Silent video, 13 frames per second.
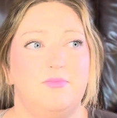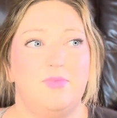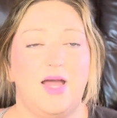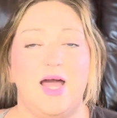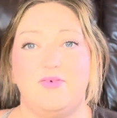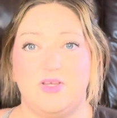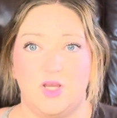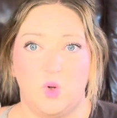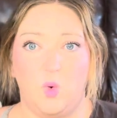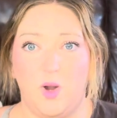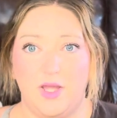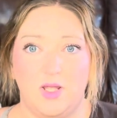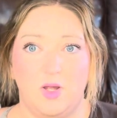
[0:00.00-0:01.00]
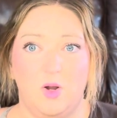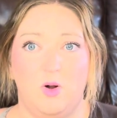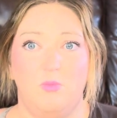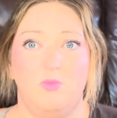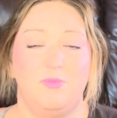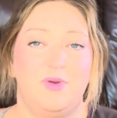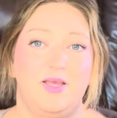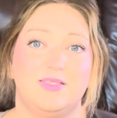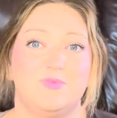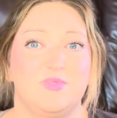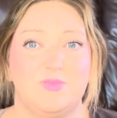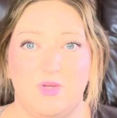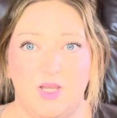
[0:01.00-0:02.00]
having a quiet home when my
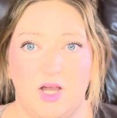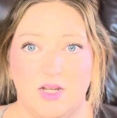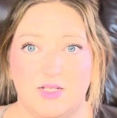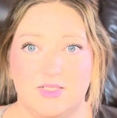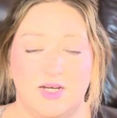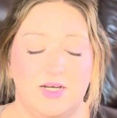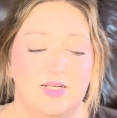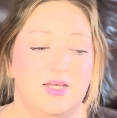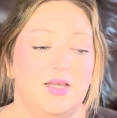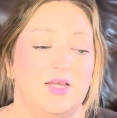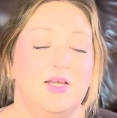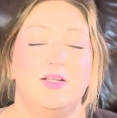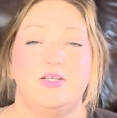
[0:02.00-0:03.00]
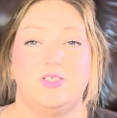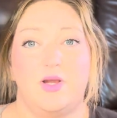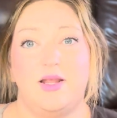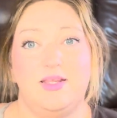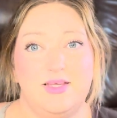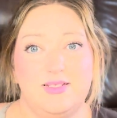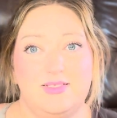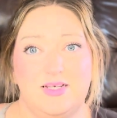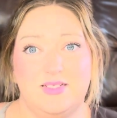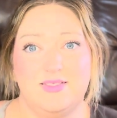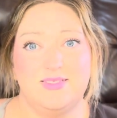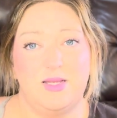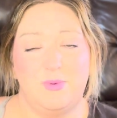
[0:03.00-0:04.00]
husband's been gone a ton to try to get
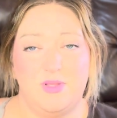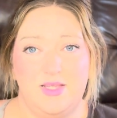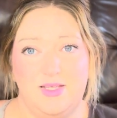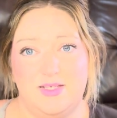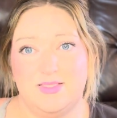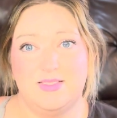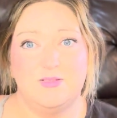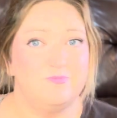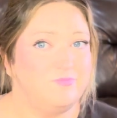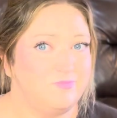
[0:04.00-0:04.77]
done some of these